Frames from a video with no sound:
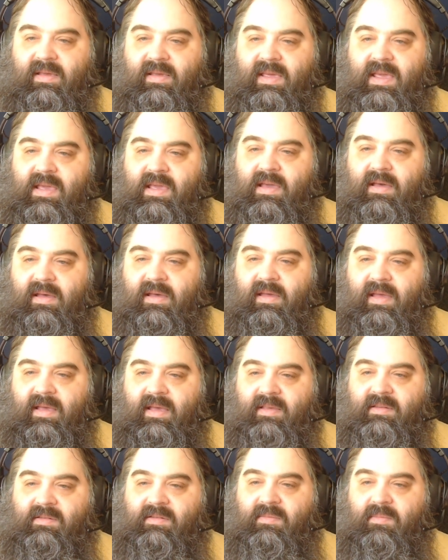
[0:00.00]
Nakia
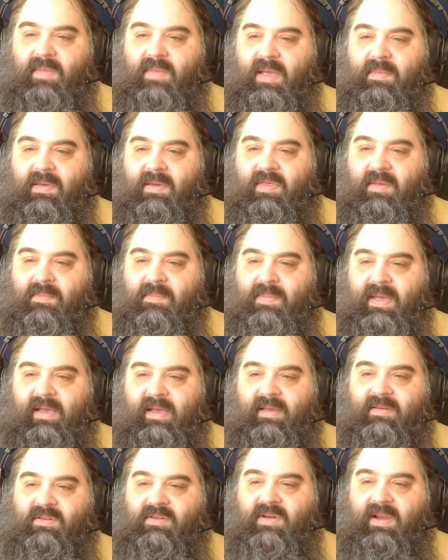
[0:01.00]
has maybe the
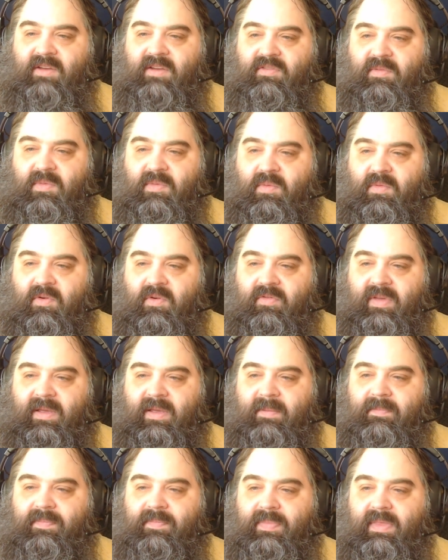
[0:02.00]
biggest change from the
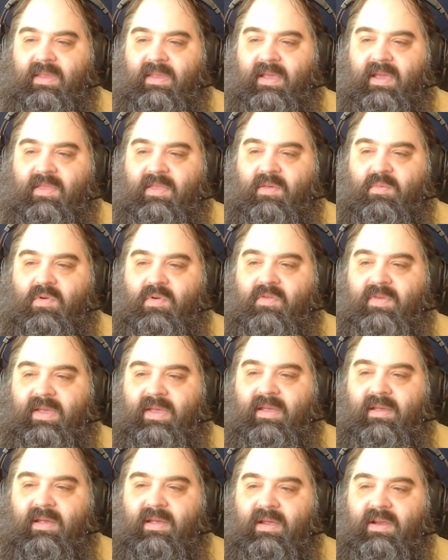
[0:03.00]
movie. In the
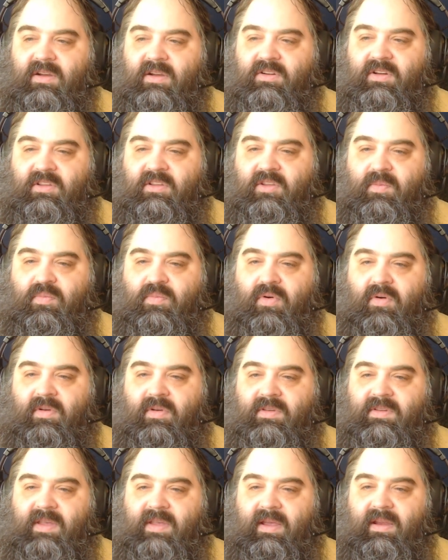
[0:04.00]
movie, she's a
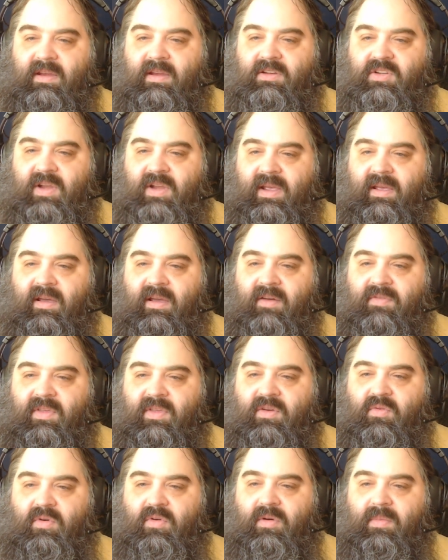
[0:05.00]
protege of
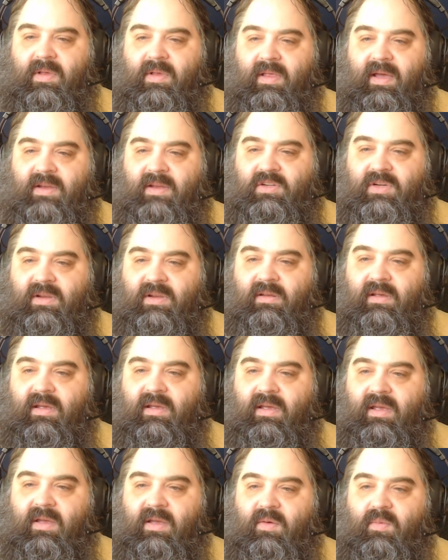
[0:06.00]
the Dora Milaje,
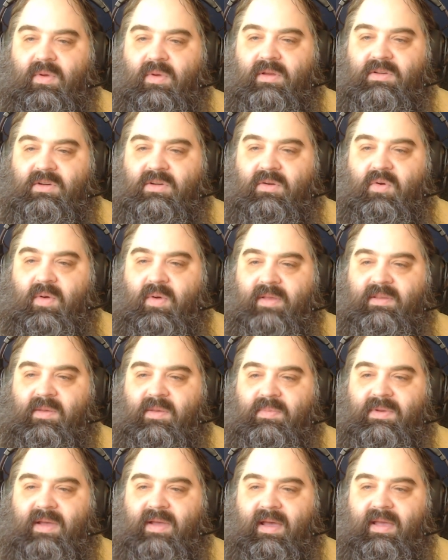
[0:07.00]
who ends
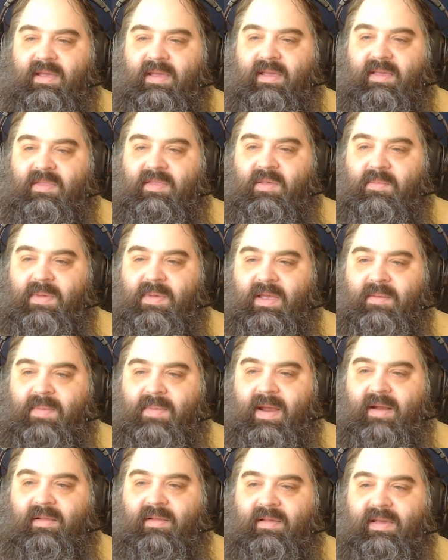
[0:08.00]
up dying in the big
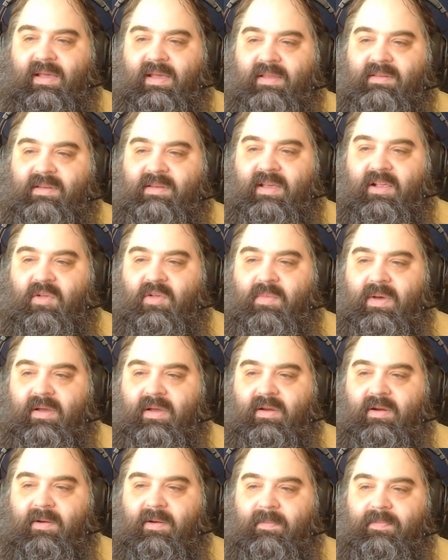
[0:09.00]
battle against
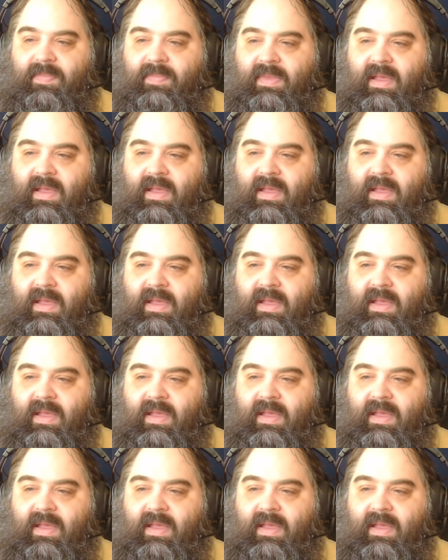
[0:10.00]
Killmonger.